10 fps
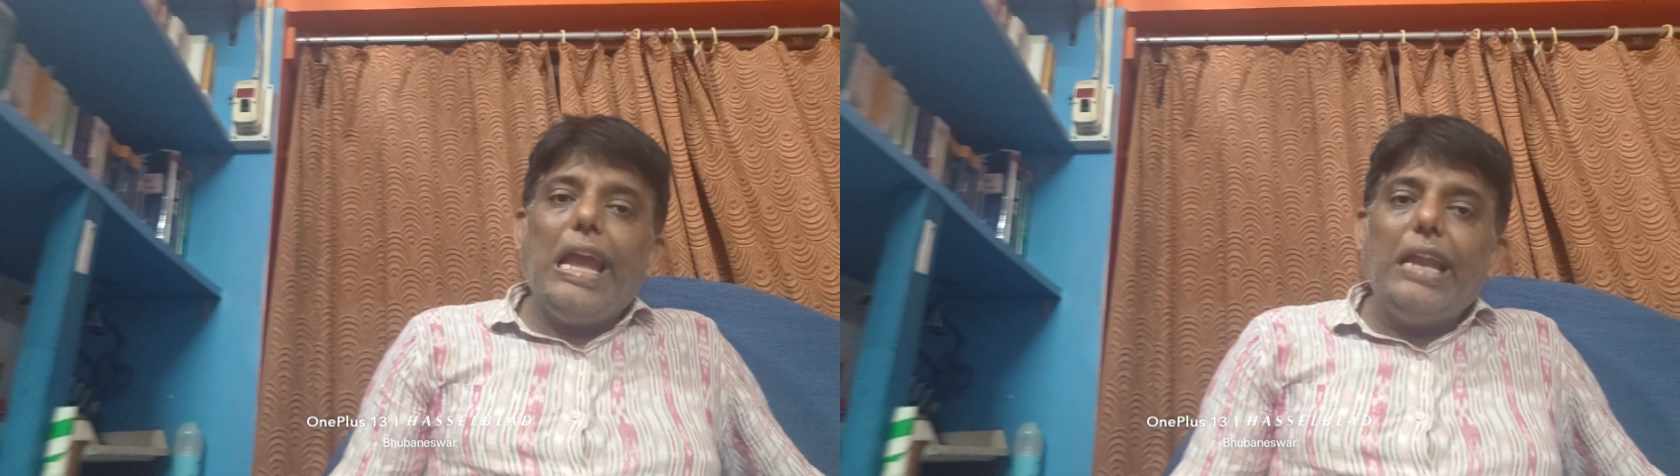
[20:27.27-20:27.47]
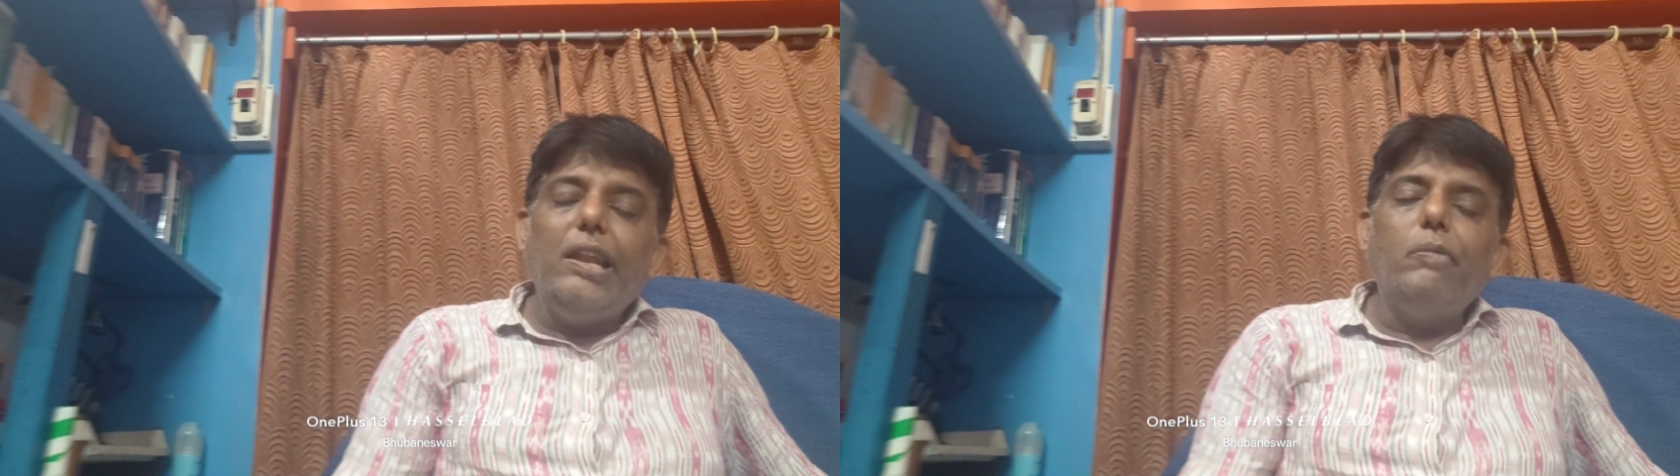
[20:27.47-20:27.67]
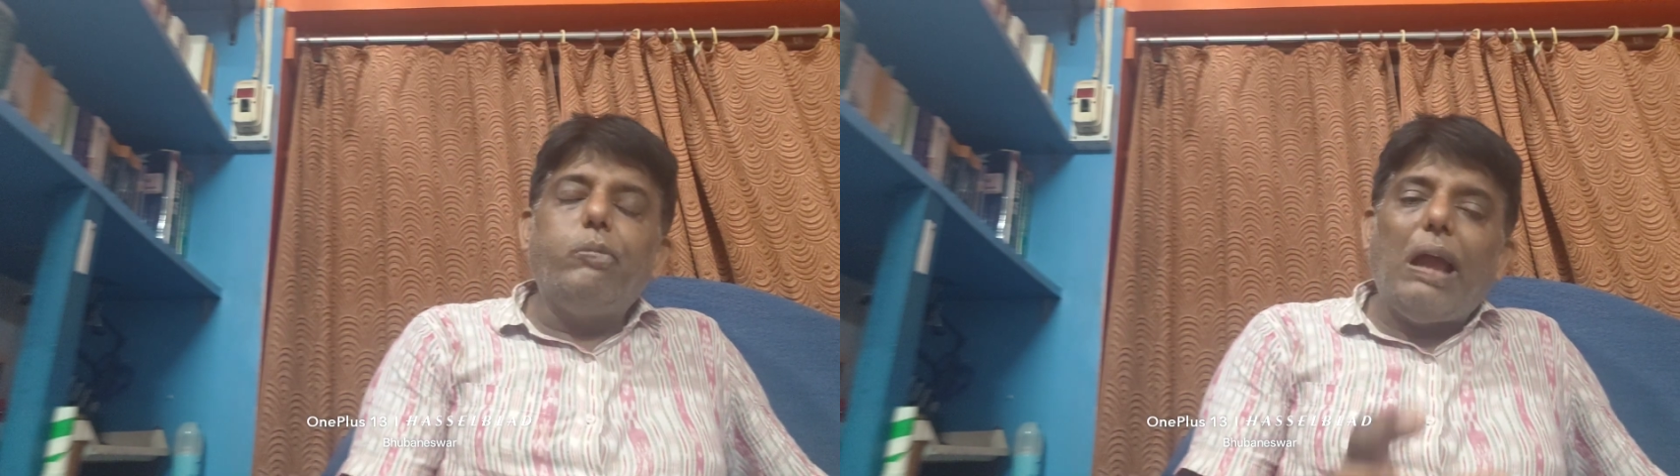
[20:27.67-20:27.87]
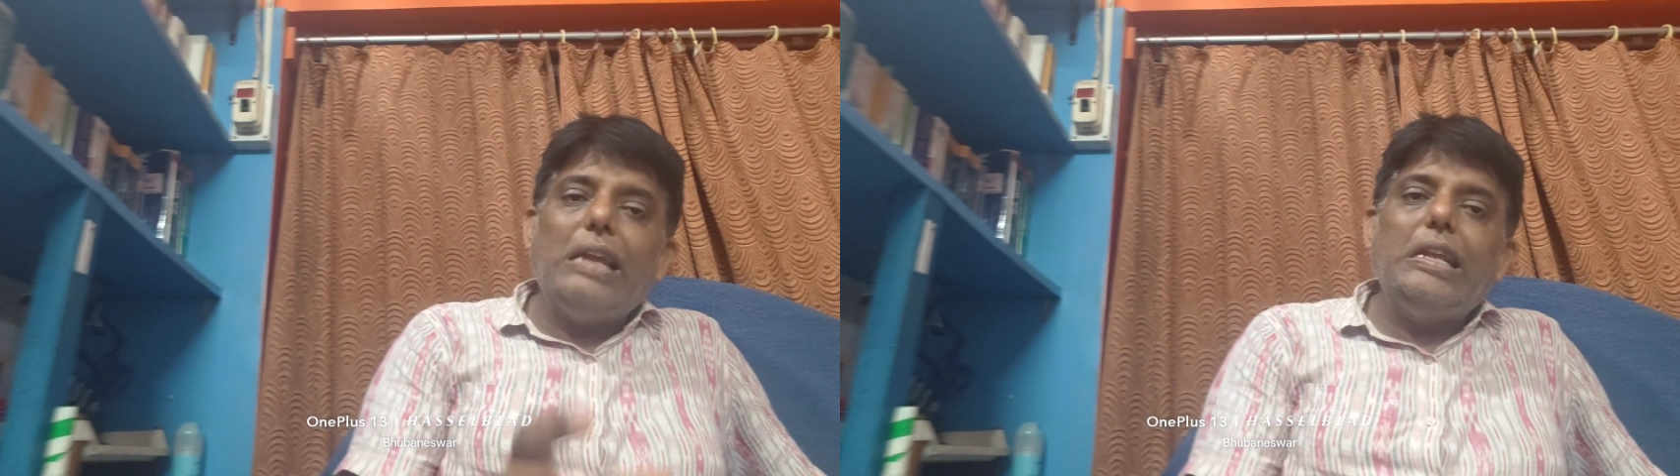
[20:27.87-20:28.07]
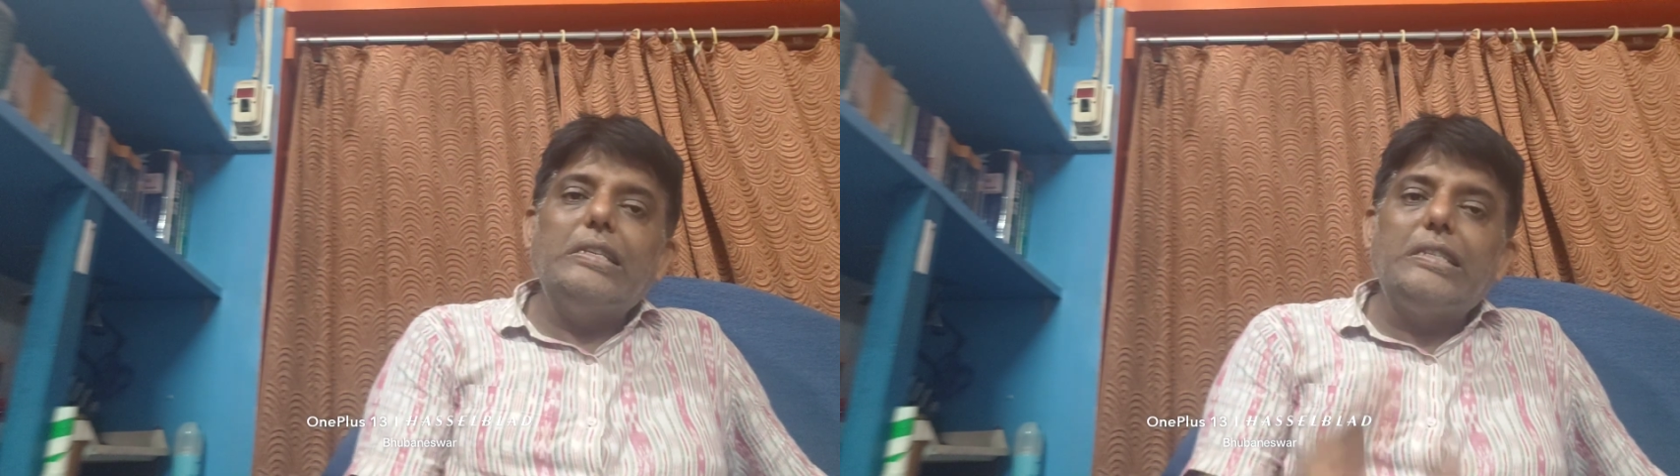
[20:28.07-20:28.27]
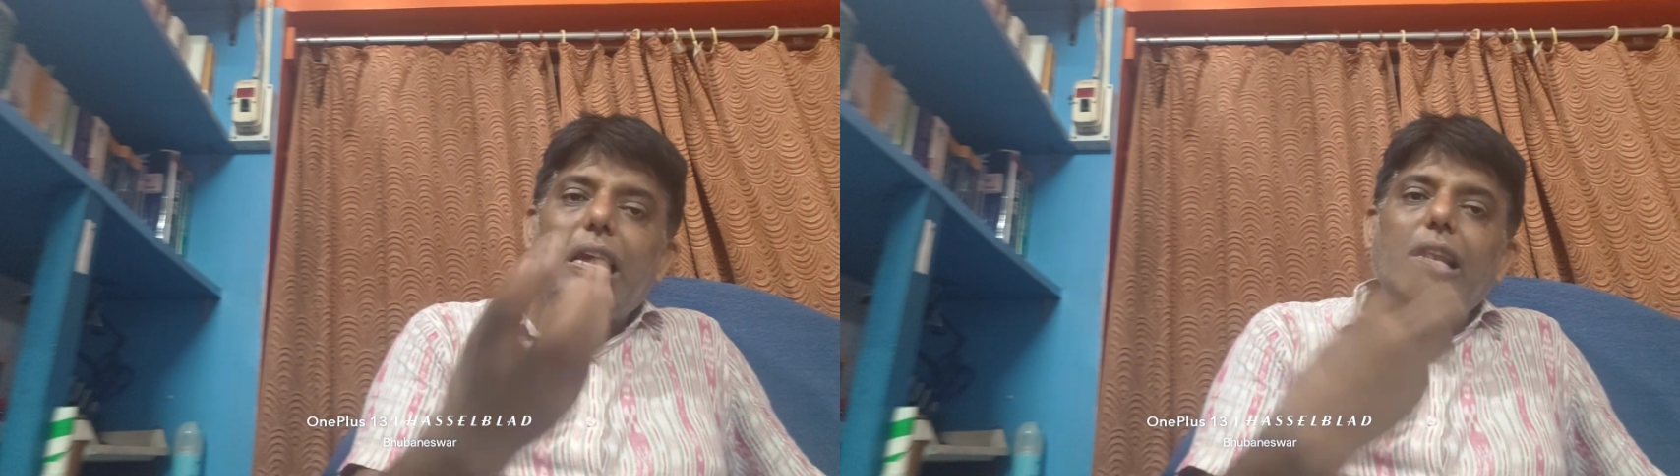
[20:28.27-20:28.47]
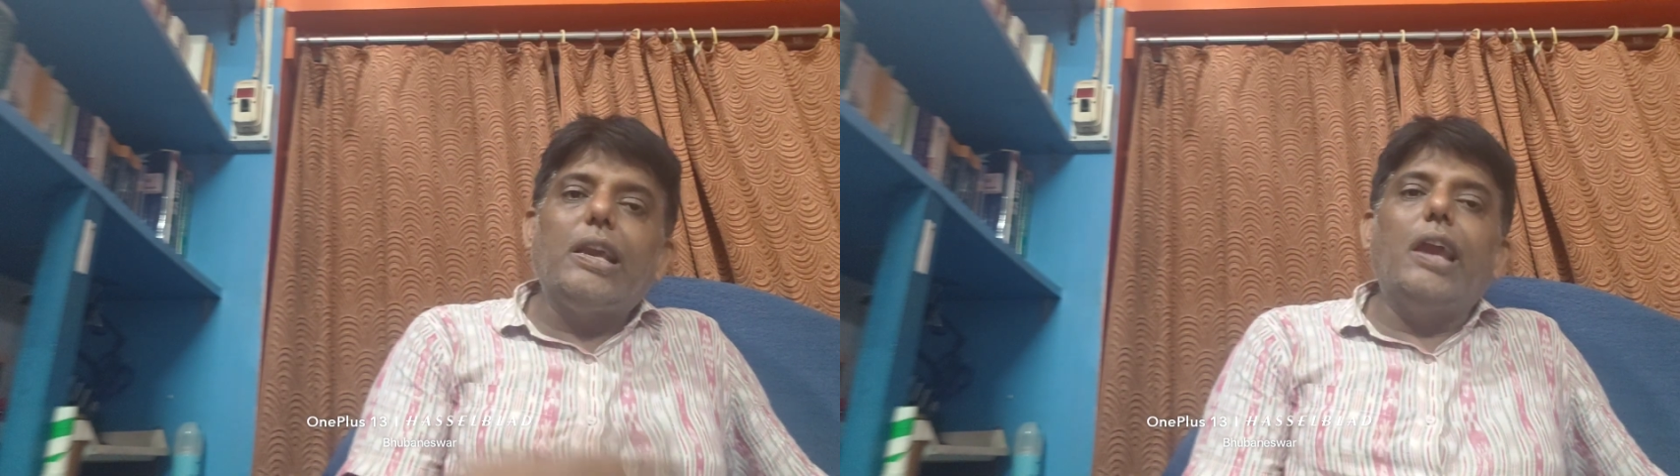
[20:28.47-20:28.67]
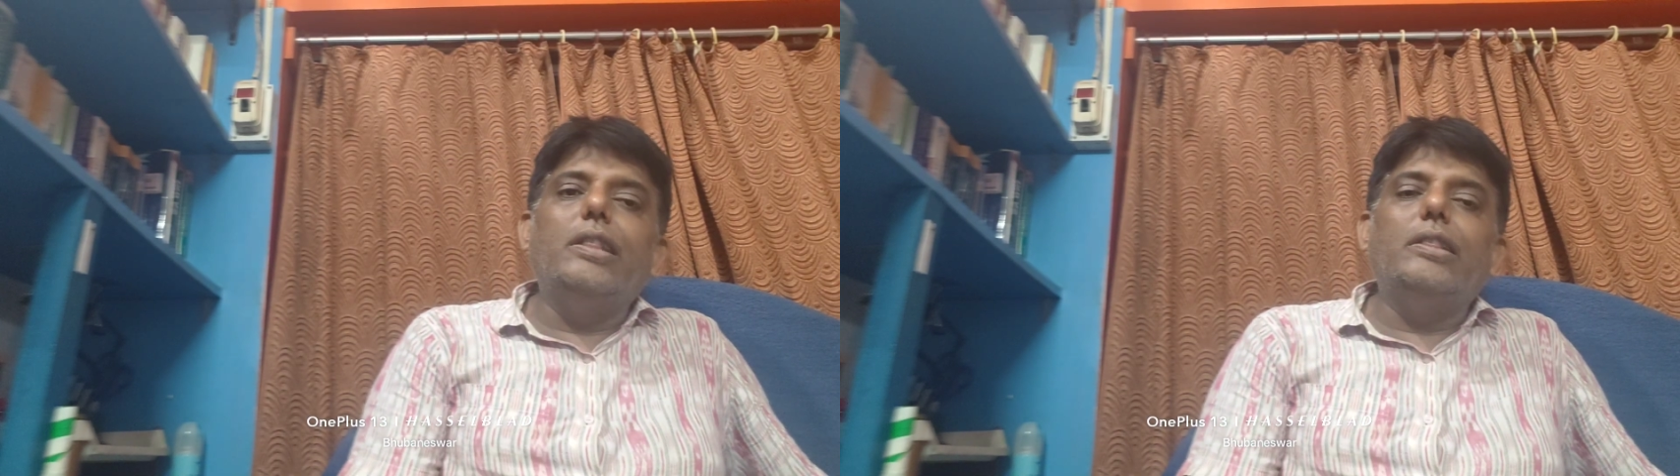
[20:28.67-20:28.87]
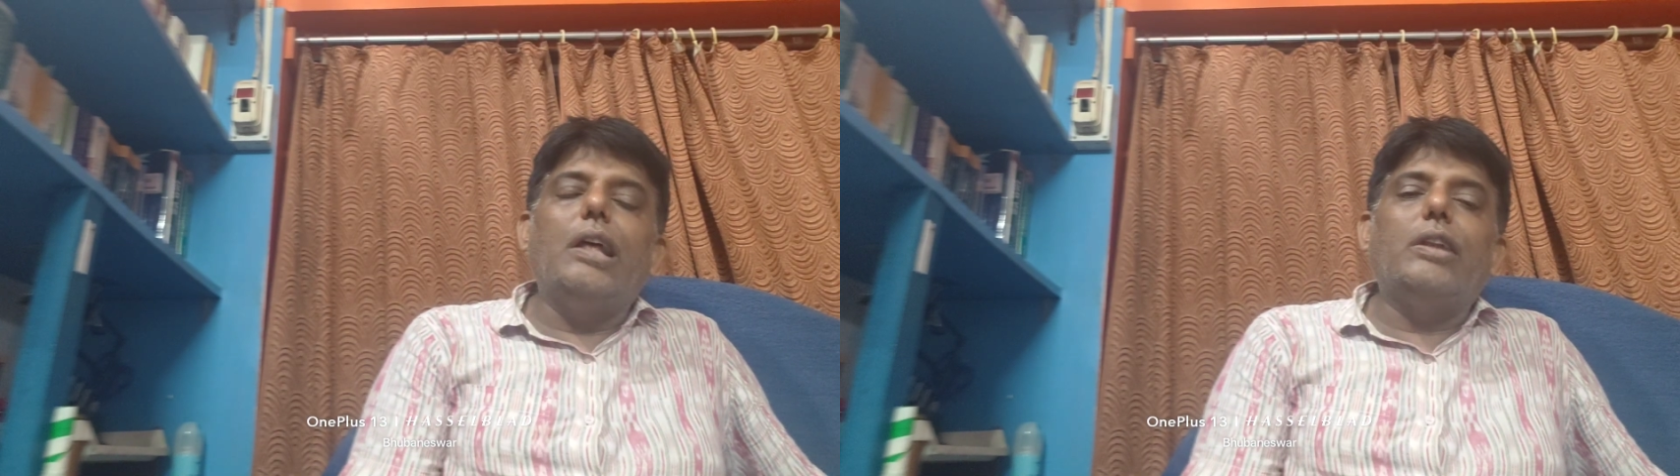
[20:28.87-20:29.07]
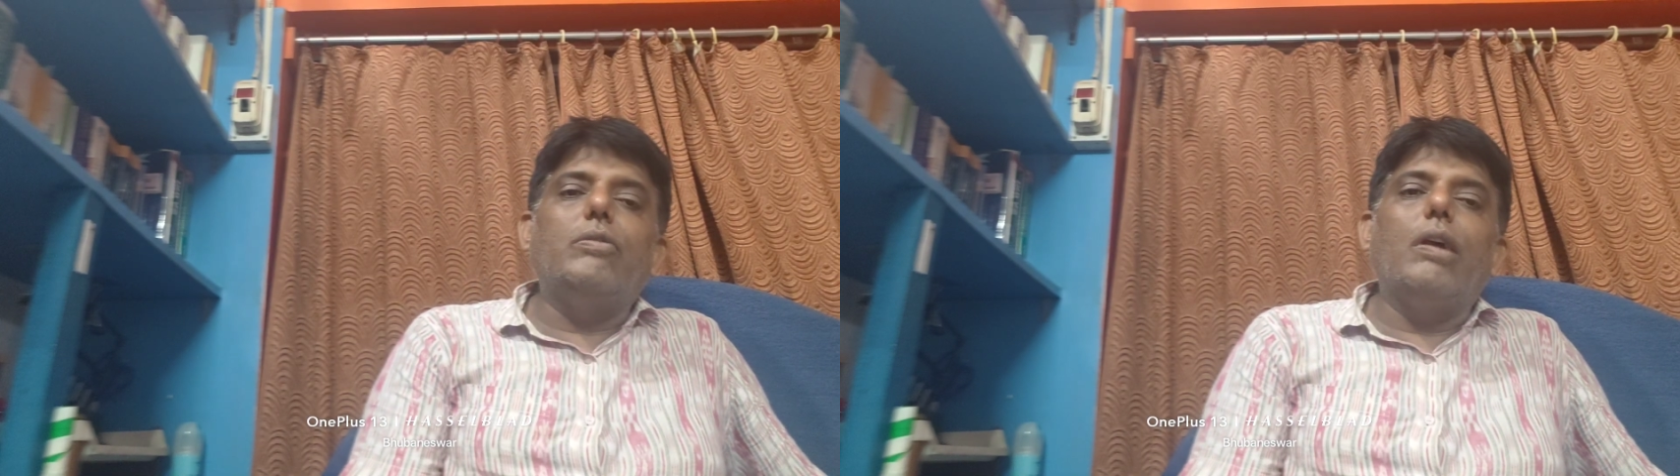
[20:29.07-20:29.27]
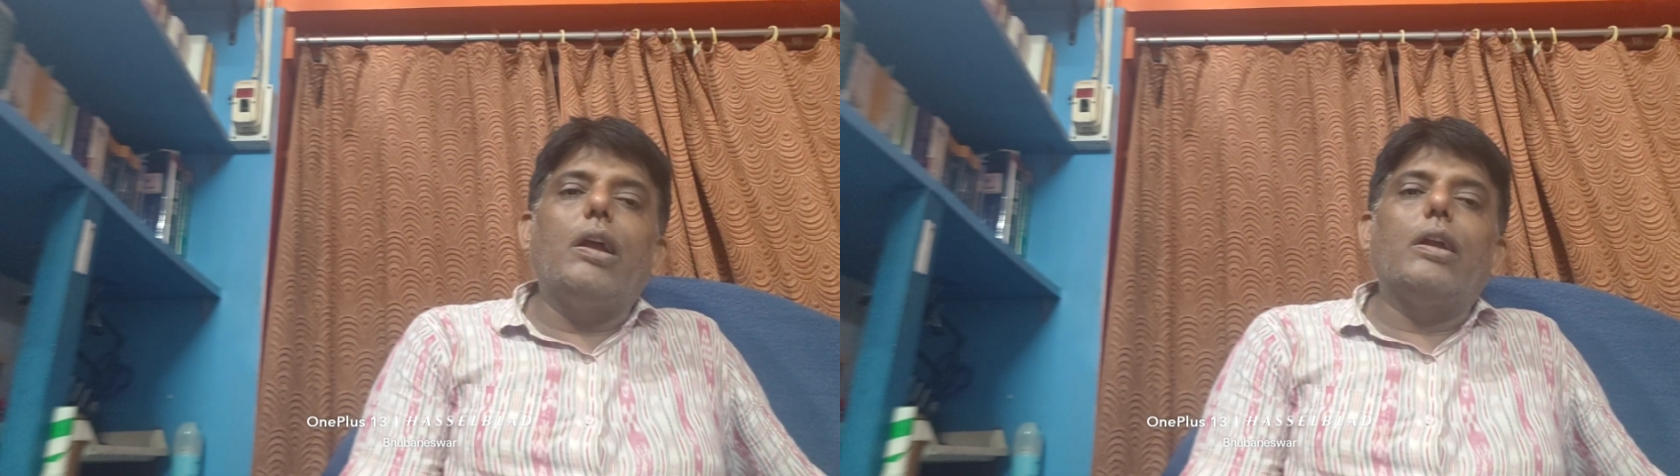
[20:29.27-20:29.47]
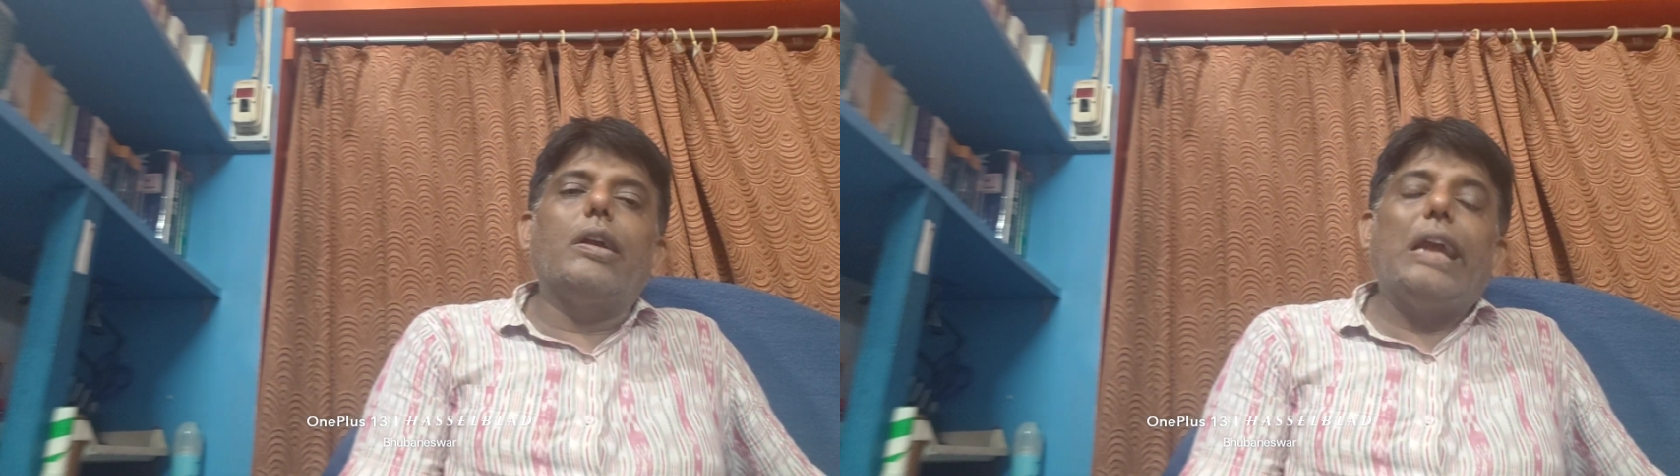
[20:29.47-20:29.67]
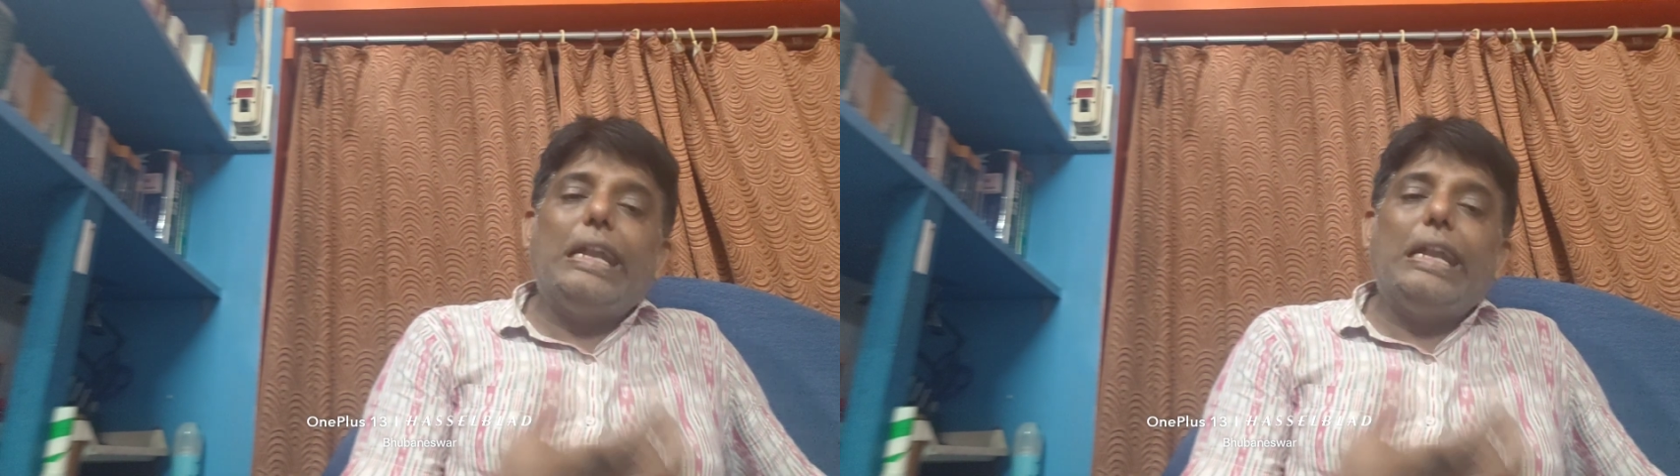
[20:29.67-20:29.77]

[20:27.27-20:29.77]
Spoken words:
any financial gain that you are